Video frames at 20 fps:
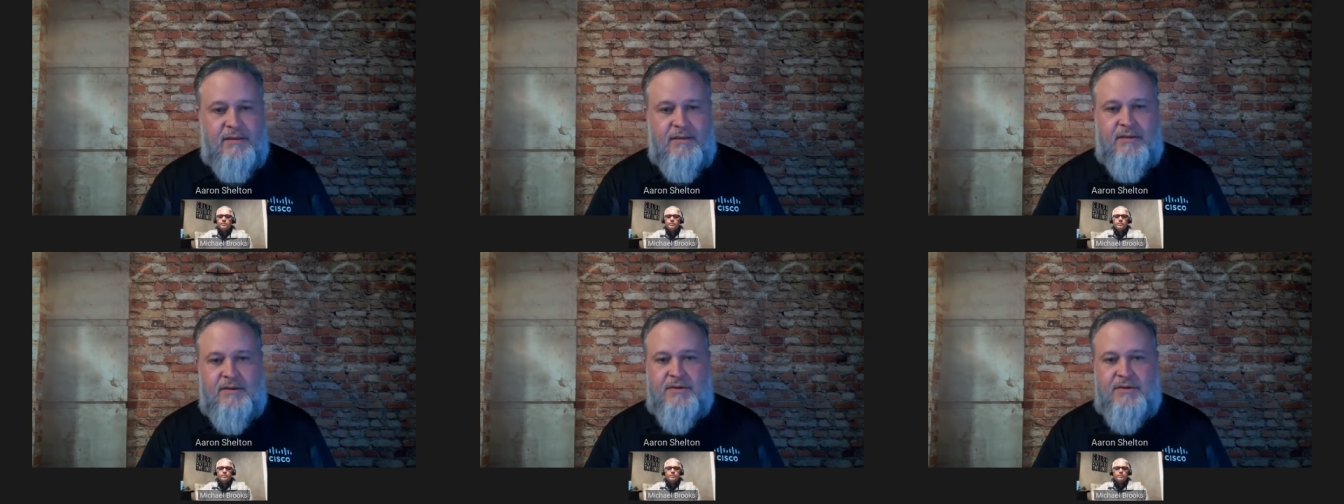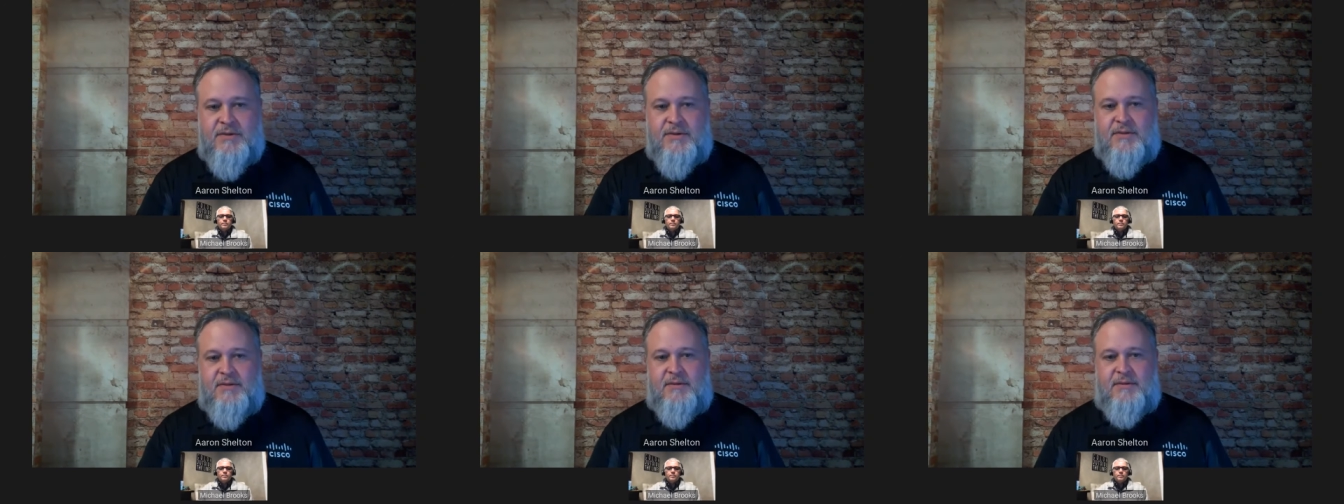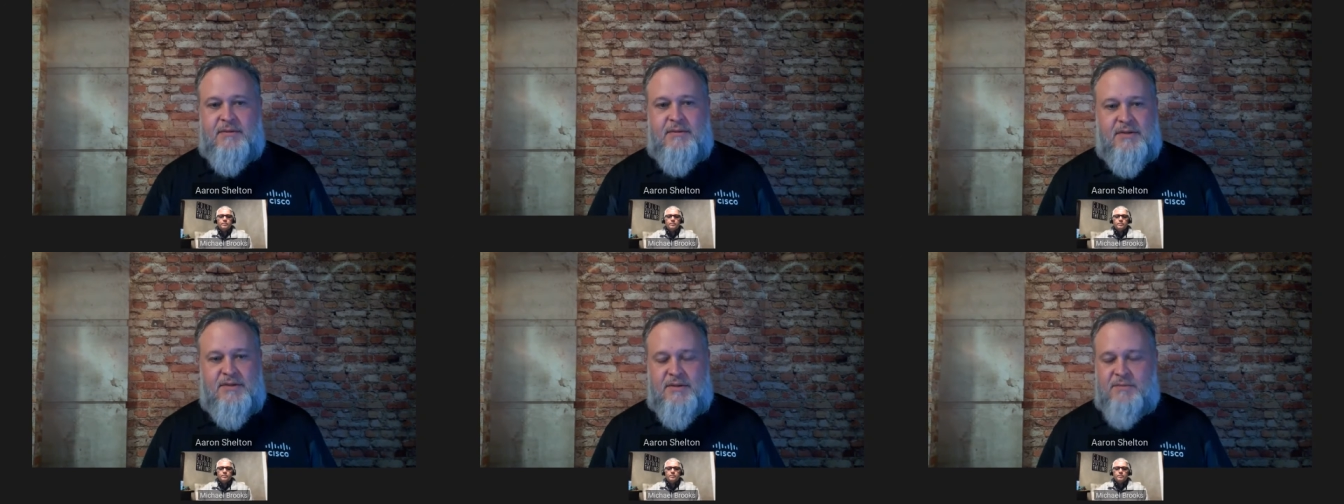
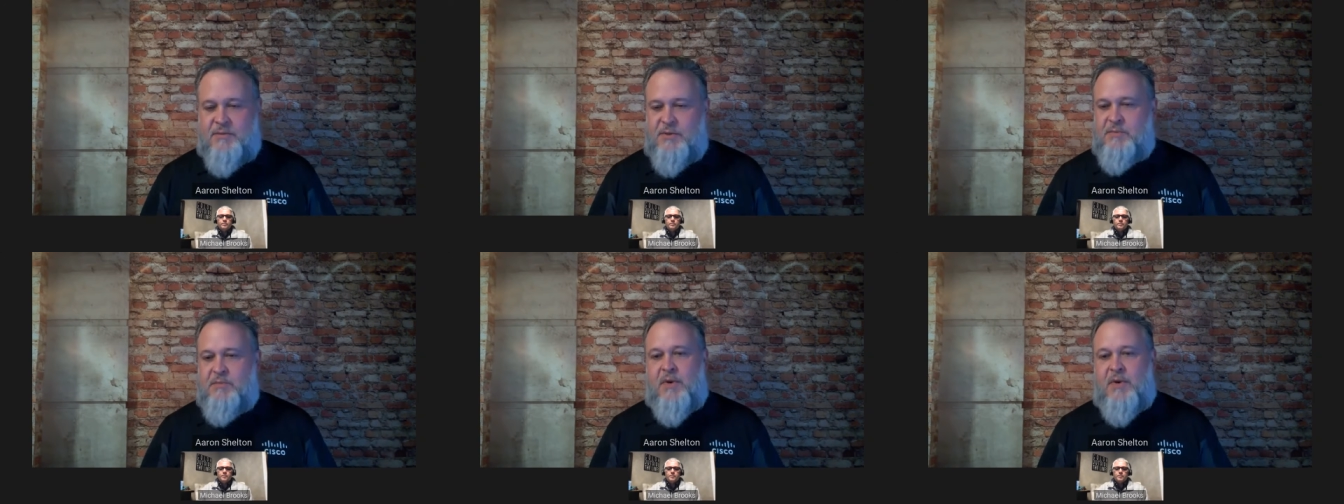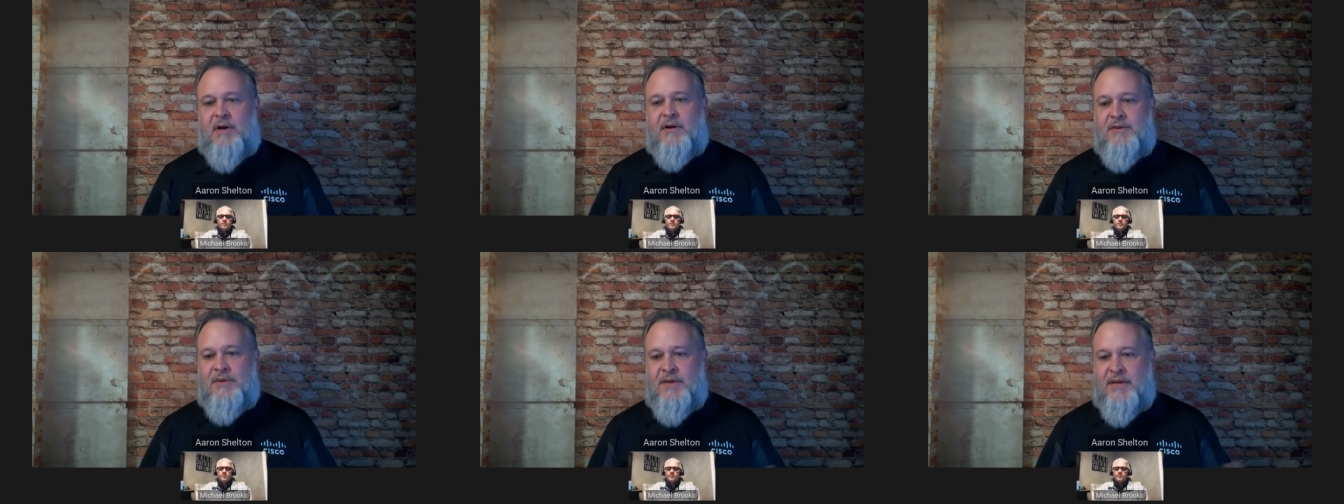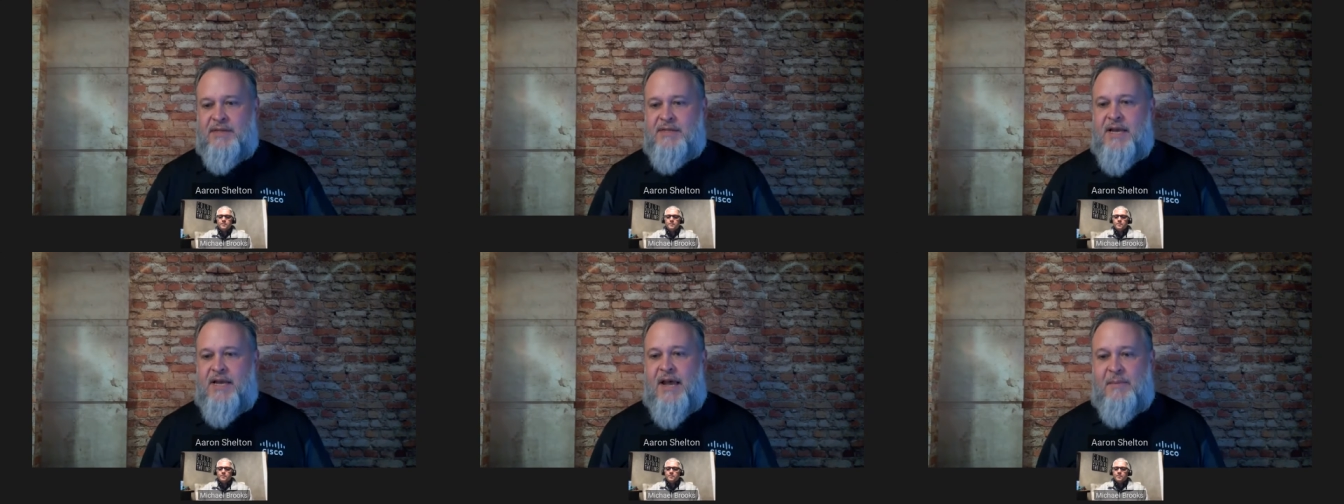there's there's some smarter
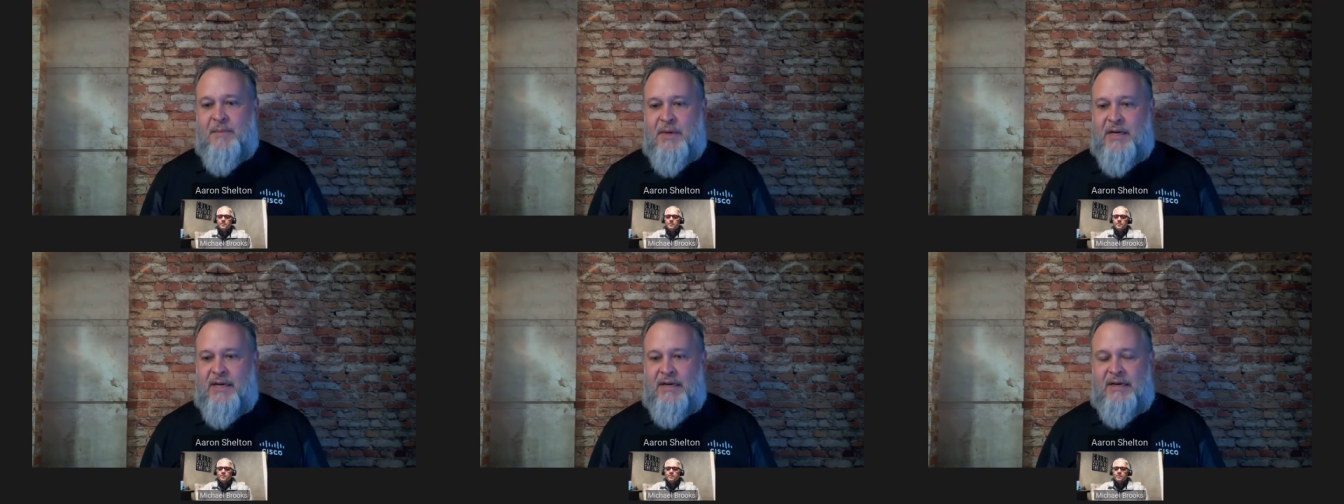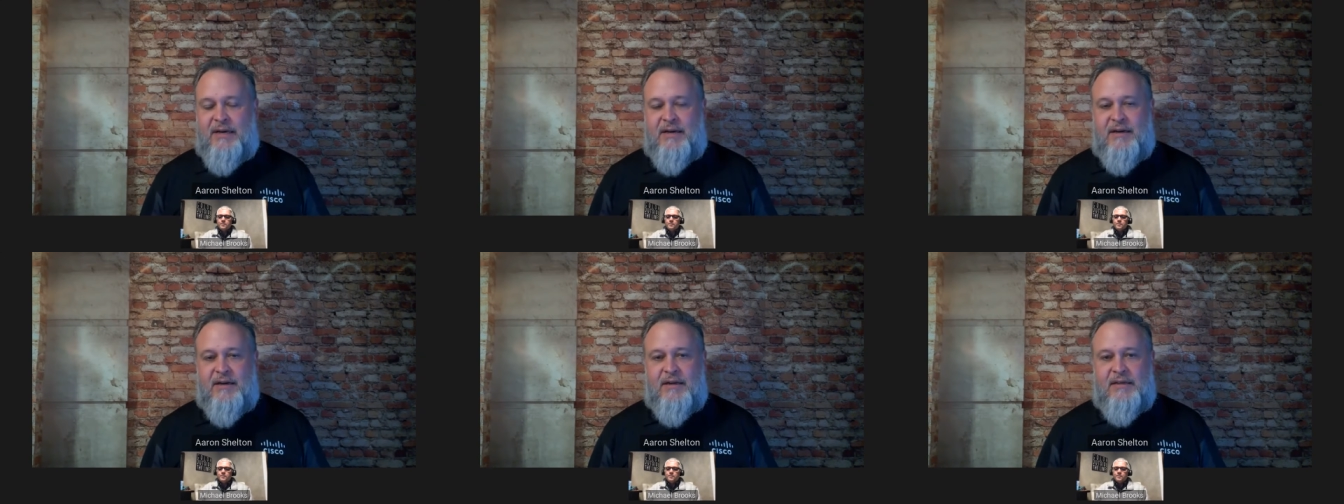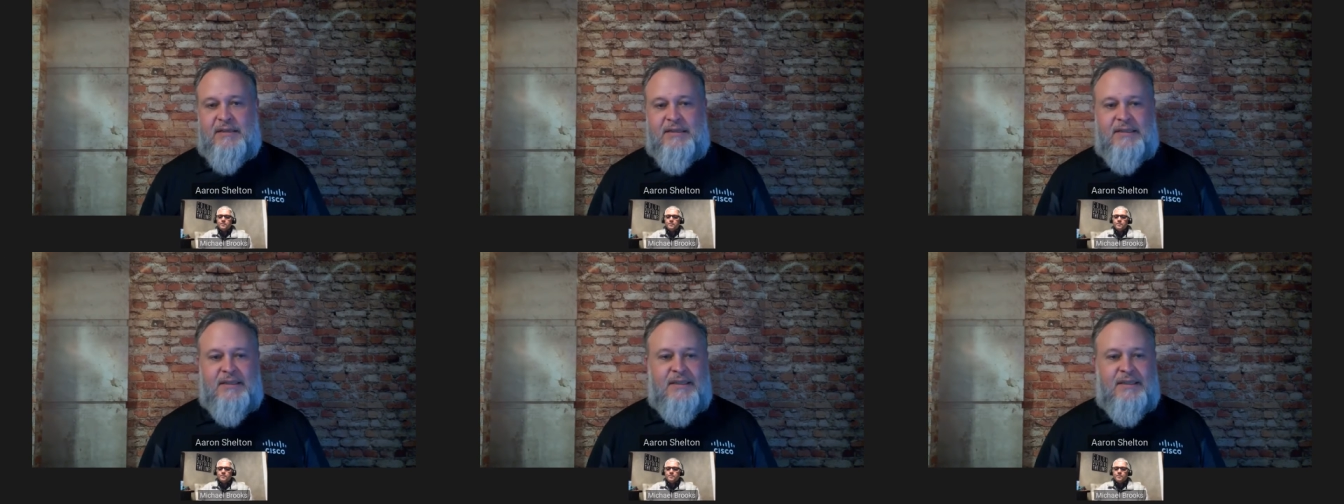things happening
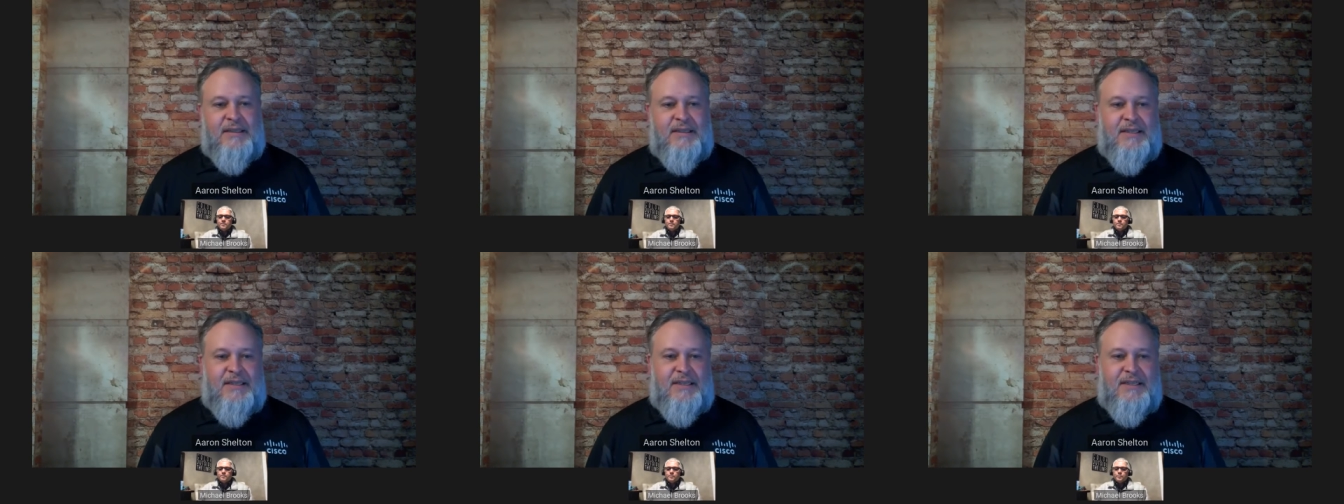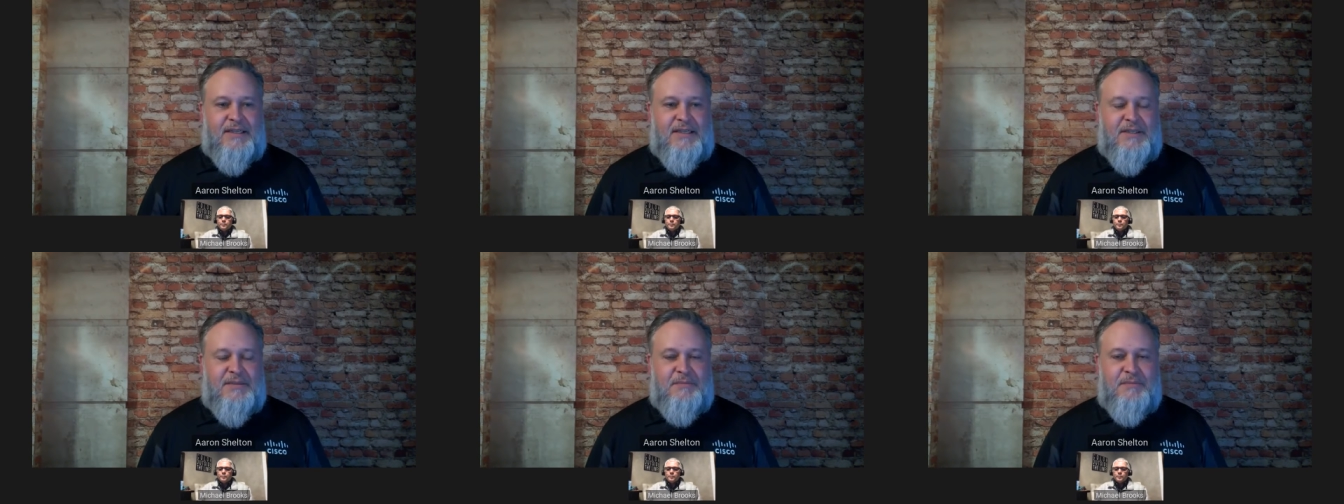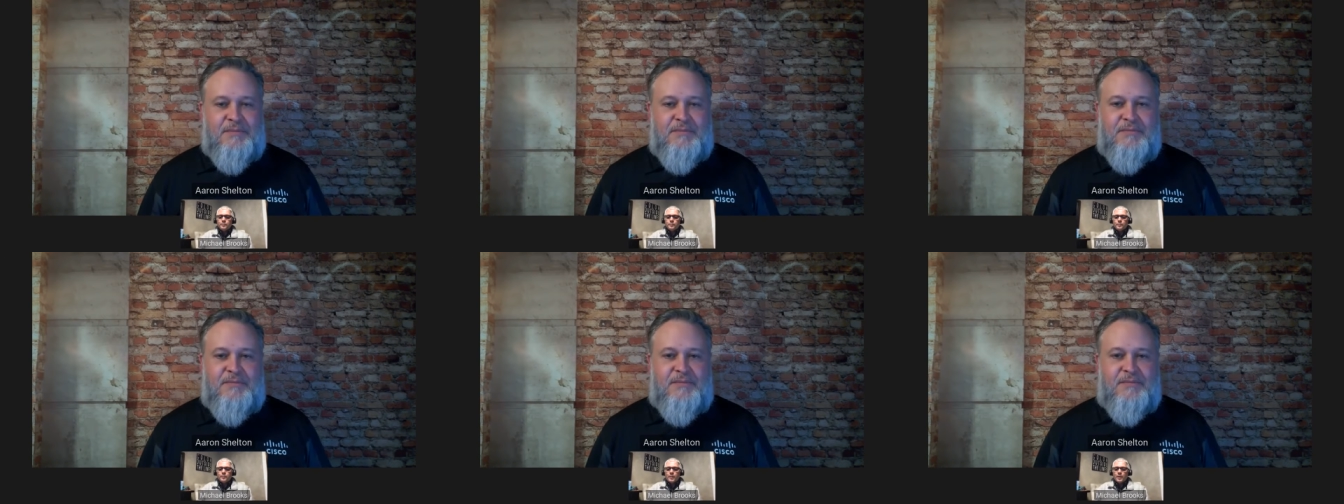here.
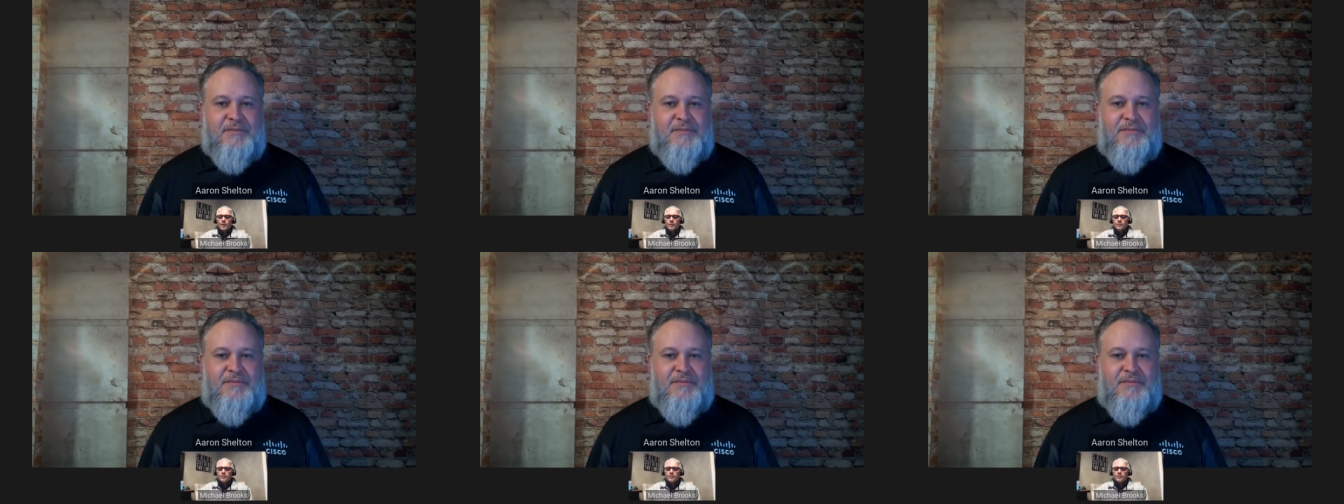Um,